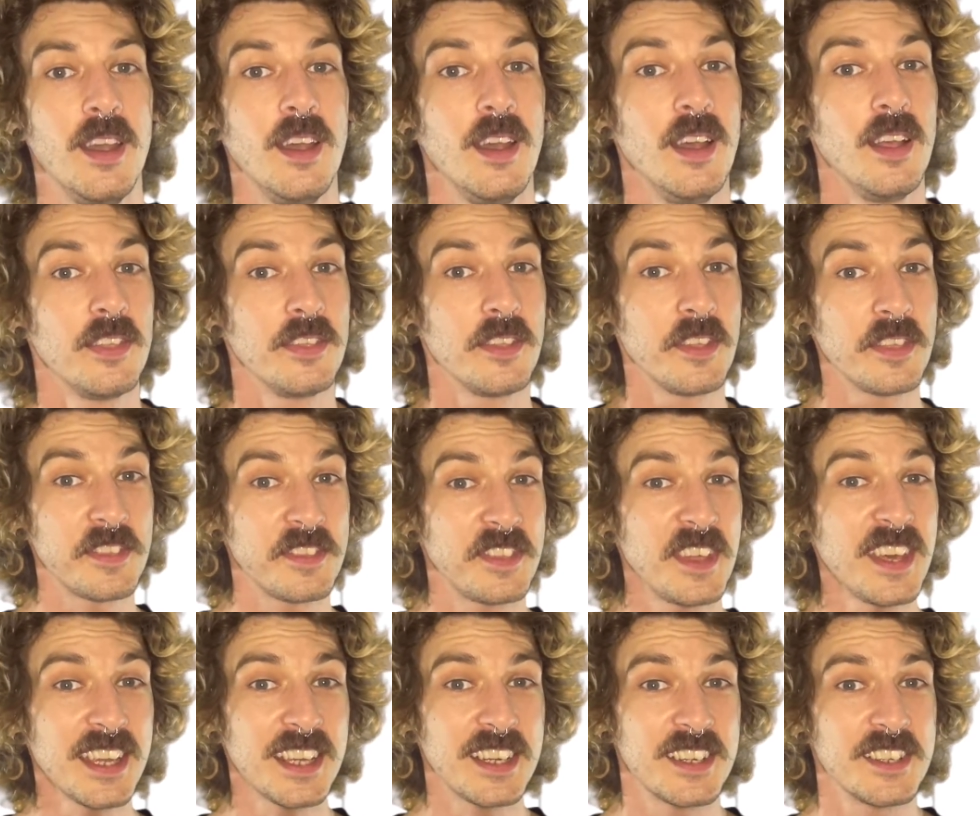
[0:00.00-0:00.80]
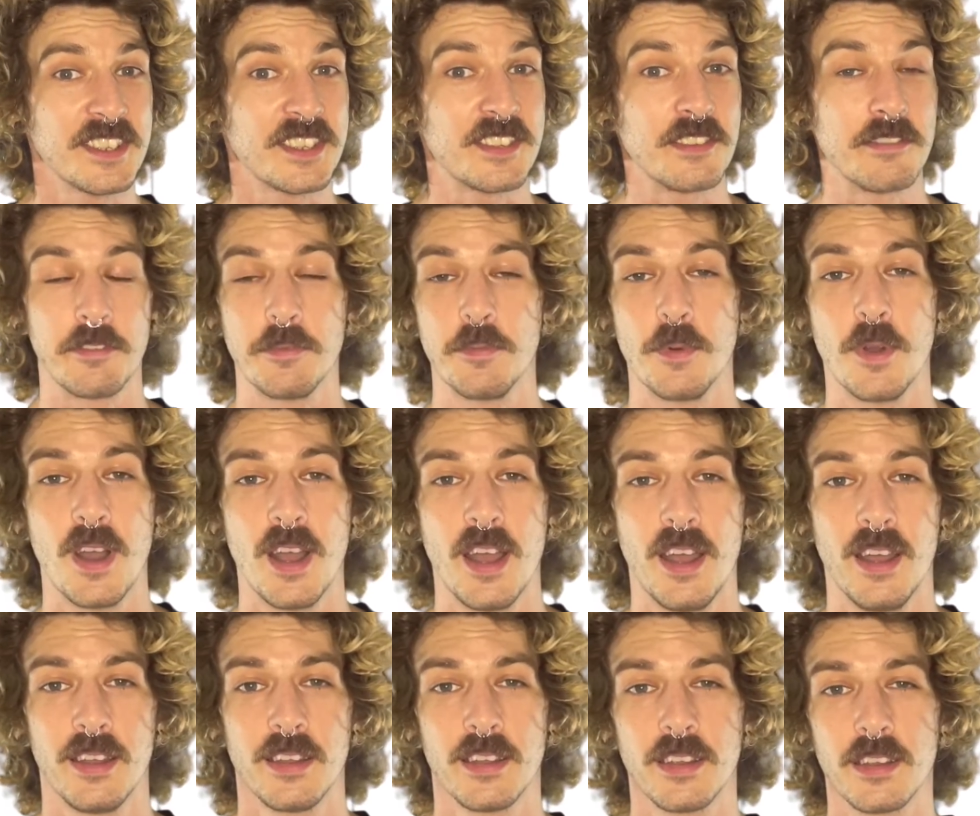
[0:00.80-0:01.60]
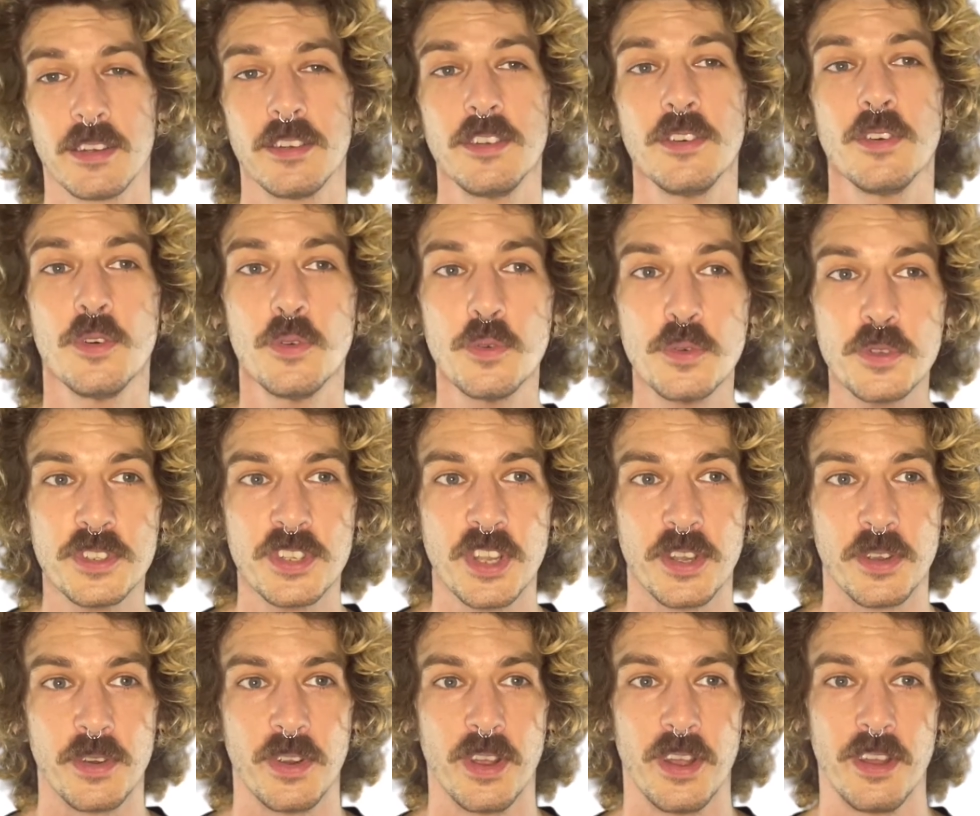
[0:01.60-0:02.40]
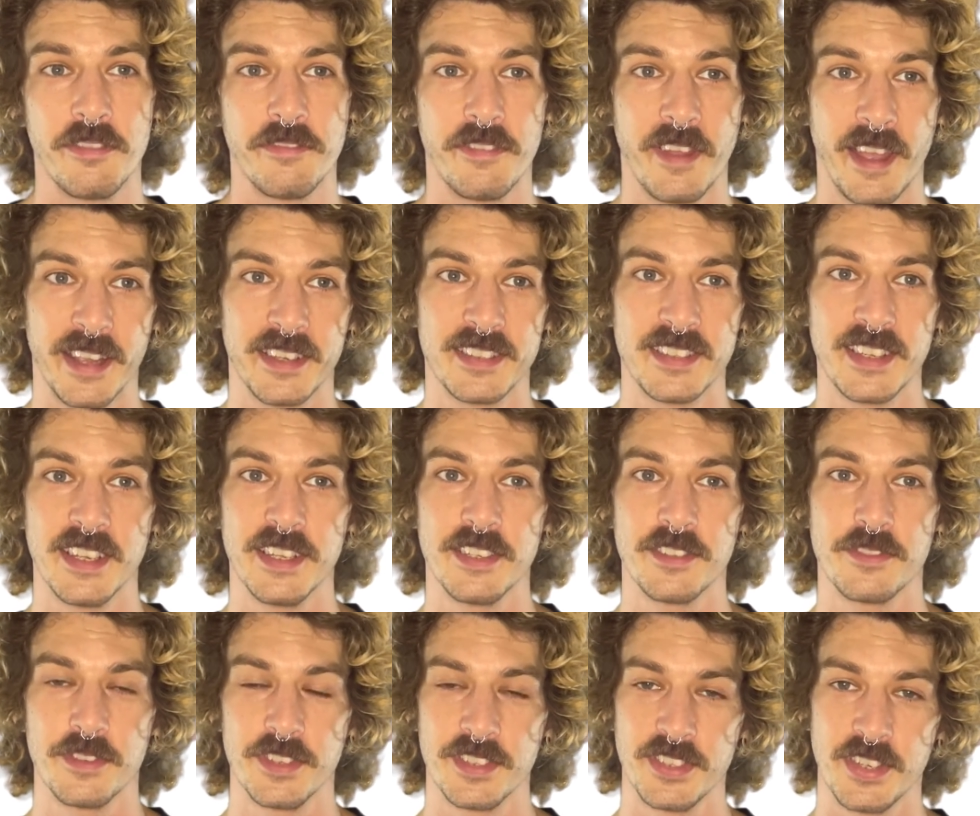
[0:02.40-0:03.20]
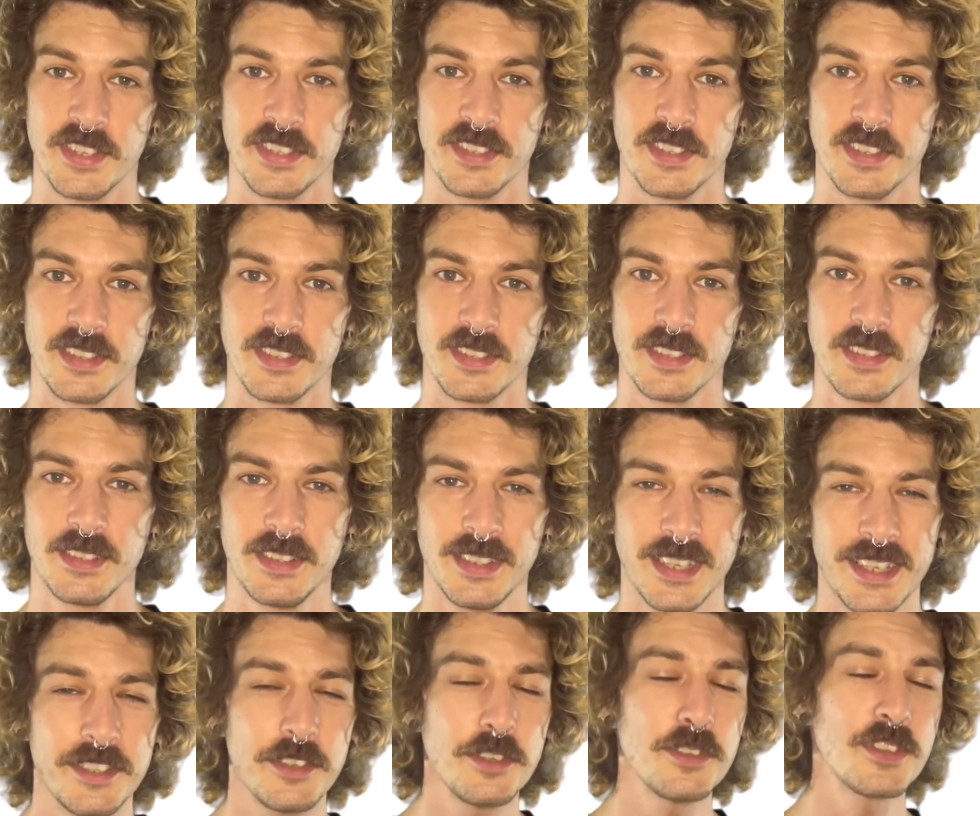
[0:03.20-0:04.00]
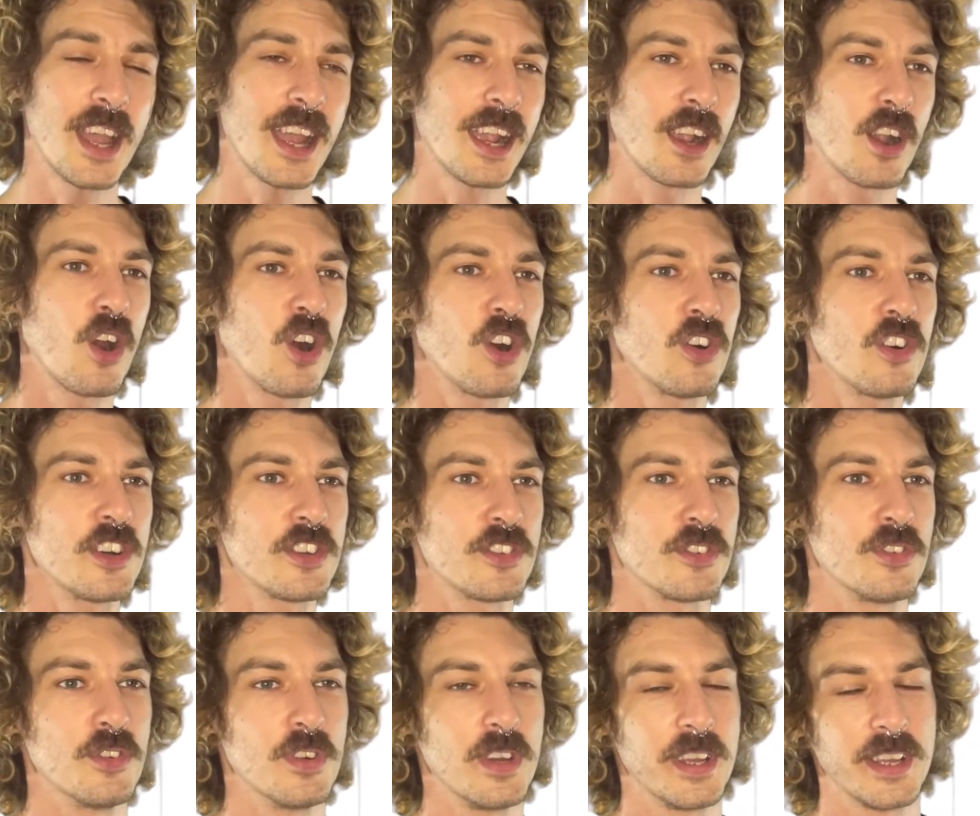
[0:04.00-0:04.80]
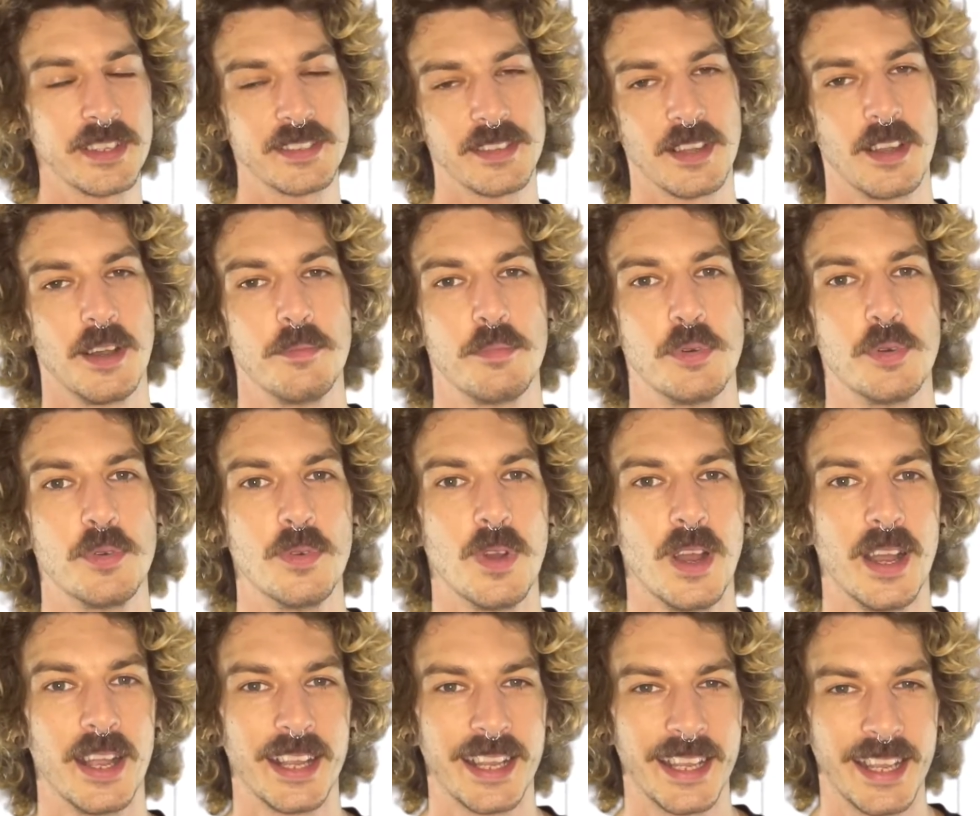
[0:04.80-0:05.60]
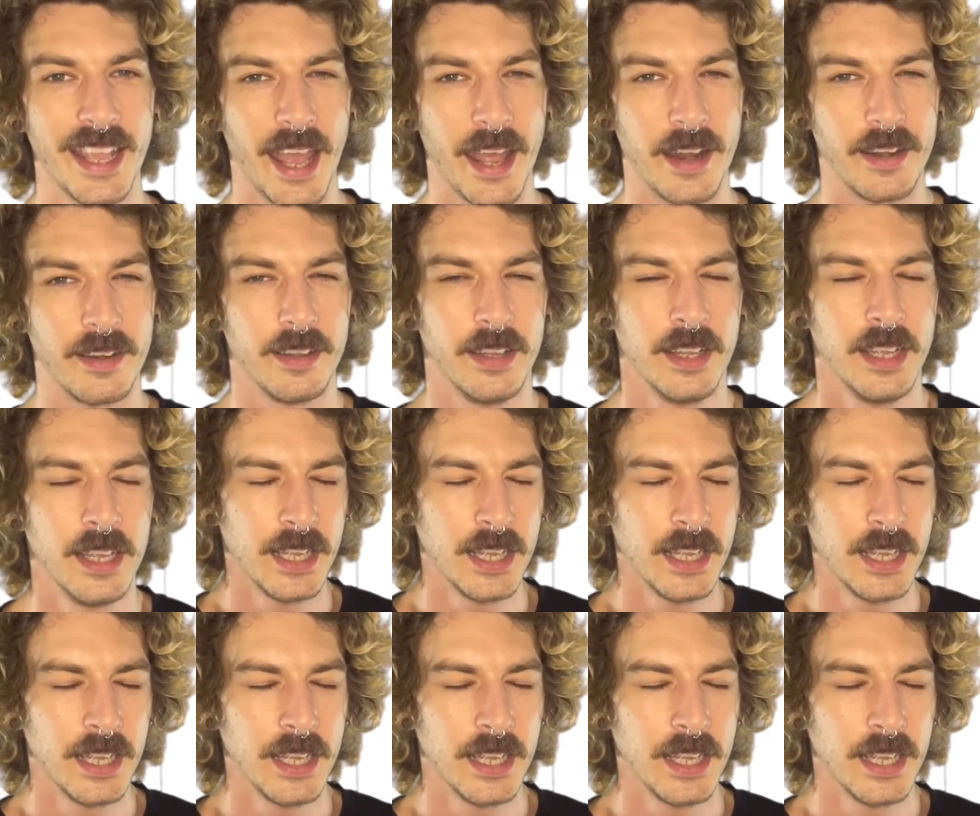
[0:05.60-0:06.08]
The thickness of a wire can also affect its resistance. Let's use our corridor example again.